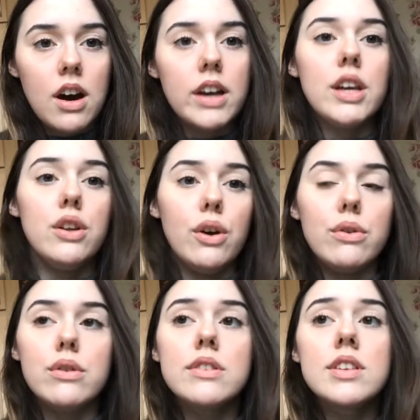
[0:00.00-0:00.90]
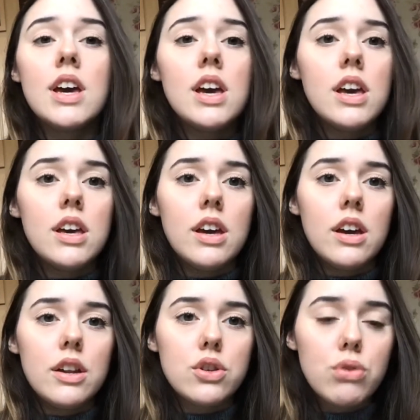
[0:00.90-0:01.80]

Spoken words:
higher notes and